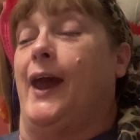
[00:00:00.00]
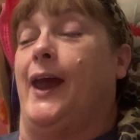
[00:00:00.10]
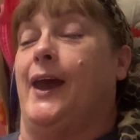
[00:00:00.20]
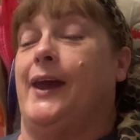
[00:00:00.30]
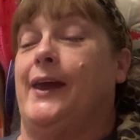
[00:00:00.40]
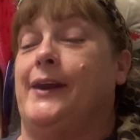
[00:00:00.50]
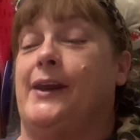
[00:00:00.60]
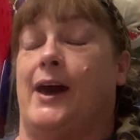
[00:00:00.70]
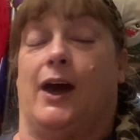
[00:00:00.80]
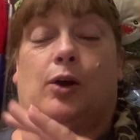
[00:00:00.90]

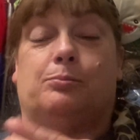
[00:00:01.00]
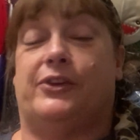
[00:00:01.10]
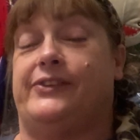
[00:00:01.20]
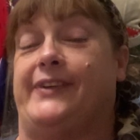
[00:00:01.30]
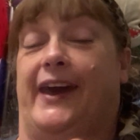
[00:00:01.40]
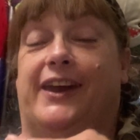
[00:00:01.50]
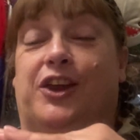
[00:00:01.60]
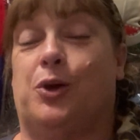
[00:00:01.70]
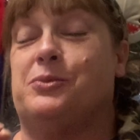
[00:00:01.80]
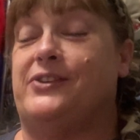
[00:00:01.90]
And I'm stacking
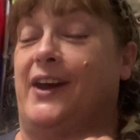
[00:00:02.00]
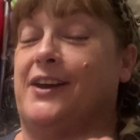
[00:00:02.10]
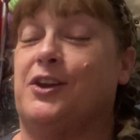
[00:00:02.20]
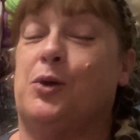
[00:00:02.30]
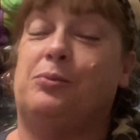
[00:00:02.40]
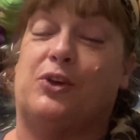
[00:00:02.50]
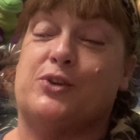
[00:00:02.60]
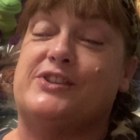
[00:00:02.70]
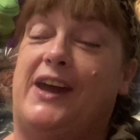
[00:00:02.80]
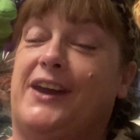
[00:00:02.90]
them. They're
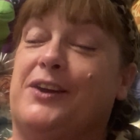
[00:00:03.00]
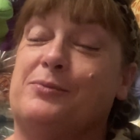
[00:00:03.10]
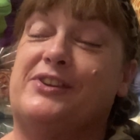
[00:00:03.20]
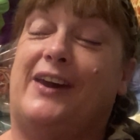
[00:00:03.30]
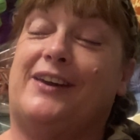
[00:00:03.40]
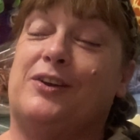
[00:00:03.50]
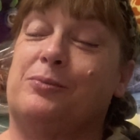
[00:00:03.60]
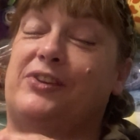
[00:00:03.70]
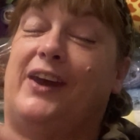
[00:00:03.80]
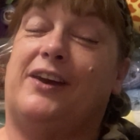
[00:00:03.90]
stacking
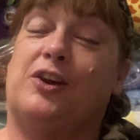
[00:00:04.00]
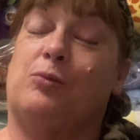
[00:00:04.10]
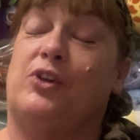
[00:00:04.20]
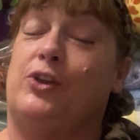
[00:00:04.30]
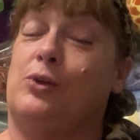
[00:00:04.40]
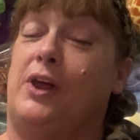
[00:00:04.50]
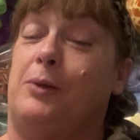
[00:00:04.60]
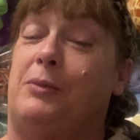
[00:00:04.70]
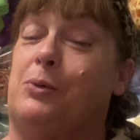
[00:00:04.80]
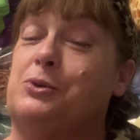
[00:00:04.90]
them. And they're like,
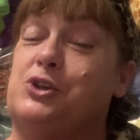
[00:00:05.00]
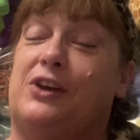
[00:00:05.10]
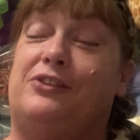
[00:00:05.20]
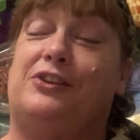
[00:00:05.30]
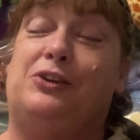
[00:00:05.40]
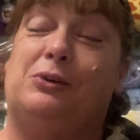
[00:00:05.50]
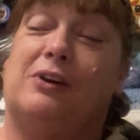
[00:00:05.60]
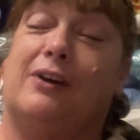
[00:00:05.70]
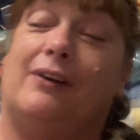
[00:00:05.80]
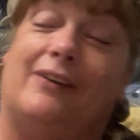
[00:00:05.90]
man, we're trusting you,
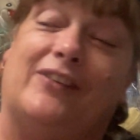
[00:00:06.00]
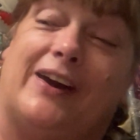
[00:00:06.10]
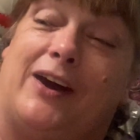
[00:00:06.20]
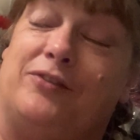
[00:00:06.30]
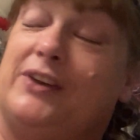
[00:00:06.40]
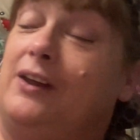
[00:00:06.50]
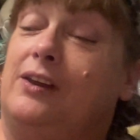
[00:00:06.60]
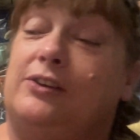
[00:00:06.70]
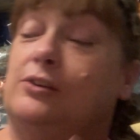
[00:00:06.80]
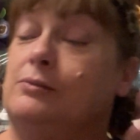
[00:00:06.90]
girl. I'm like, I'm
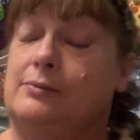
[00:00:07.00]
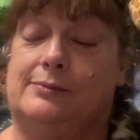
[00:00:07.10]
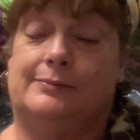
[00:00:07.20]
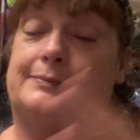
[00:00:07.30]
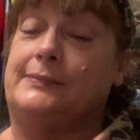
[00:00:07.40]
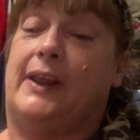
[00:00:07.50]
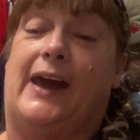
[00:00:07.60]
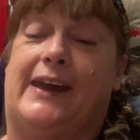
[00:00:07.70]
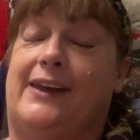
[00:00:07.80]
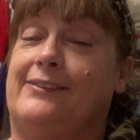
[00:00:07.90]
telling you.
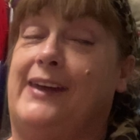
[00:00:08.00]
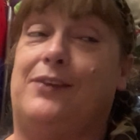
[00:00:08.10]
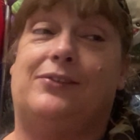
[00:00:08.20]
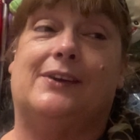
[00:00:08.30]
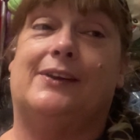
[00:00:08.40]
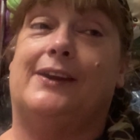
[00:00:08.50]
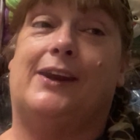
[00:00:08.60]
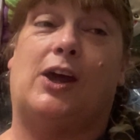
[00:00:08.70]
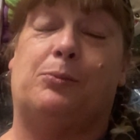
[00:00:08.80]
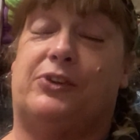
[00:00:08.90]
I guess got a feeling,
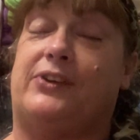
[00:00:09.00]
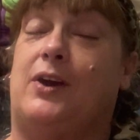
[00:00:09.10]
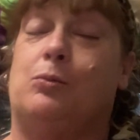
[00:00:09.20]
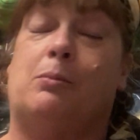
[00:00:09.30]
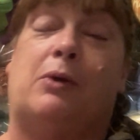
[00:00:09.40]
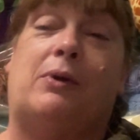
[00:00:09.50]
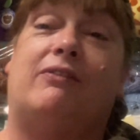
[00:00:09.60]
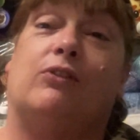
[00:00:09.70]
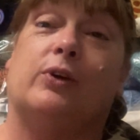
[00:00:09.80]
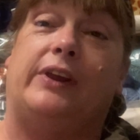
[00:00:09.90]
and I'm staying with my Rev
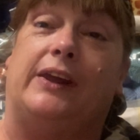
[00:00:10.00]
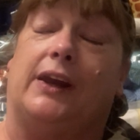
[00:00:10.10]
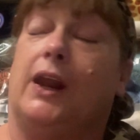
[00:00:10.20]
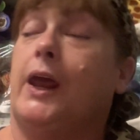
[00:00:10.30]
14.